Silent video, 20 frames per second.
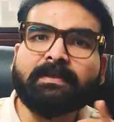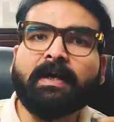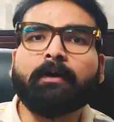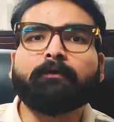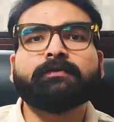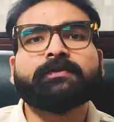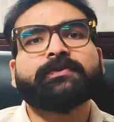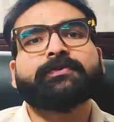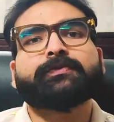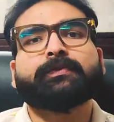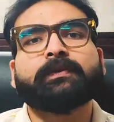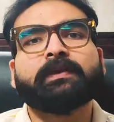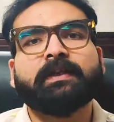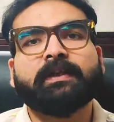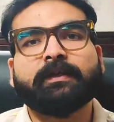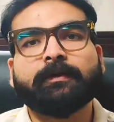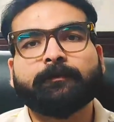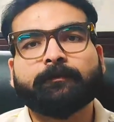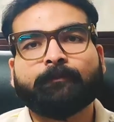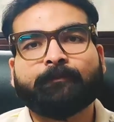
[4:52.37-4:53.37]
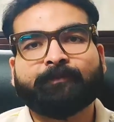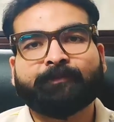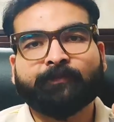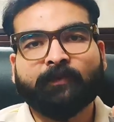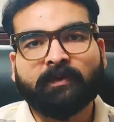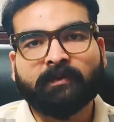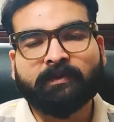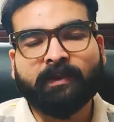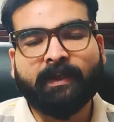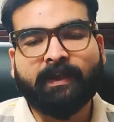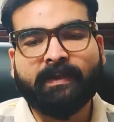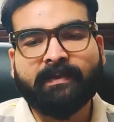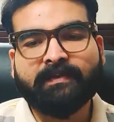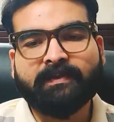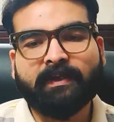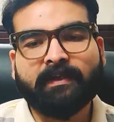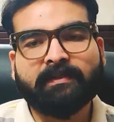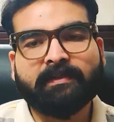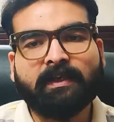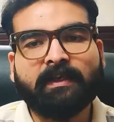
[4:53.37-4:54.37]
houses only 3,
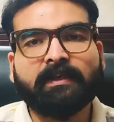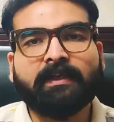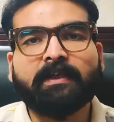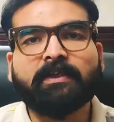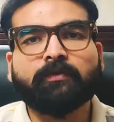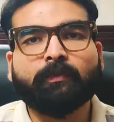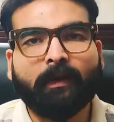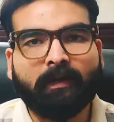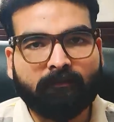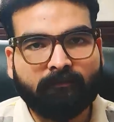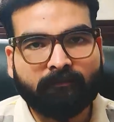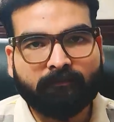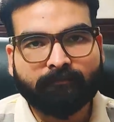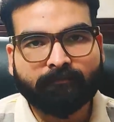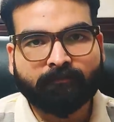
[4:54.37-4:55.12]
6, 8 and 12,